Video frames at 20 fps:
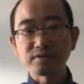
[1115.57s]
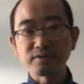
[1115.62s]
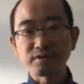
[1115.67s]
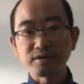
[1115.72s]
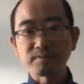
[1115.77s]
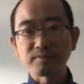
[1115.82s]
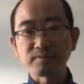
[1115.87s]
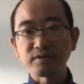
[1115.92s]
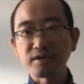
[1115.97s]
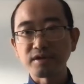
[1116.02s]

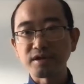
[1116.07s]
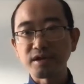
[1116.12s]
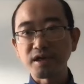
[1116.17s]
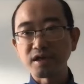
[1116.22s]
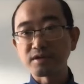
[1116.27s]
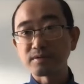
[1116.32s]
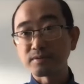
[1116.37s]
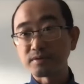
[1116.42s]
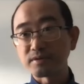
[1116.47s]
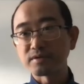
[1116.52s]
something
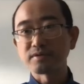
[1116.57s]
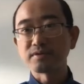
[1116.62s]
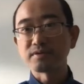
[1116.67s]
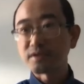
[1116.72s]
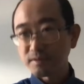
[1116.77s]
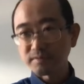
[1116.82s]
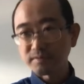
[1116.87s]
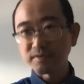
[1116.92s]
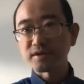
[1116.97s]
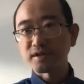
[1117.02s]
tangible, into
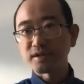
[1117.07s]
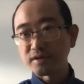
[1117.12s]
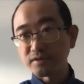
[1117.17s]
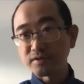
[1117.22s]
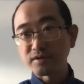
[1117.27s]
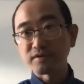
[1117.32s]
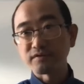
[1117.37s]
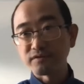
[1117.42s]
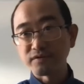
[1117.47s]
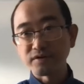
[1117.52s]
something that
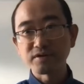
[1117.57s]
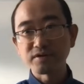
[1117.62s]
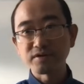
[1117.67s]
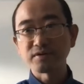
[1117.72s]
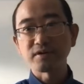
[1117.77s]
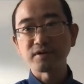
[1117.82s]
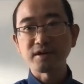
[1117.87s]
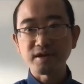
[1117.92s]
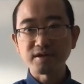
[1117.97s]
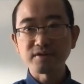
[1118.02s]
you can
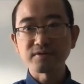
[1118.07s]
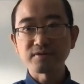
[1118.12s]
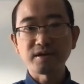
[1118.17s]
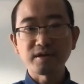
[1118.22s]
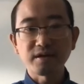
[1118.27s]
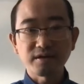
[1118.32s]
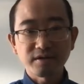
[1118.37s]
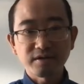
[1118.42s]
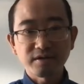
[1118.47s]
visualize, right?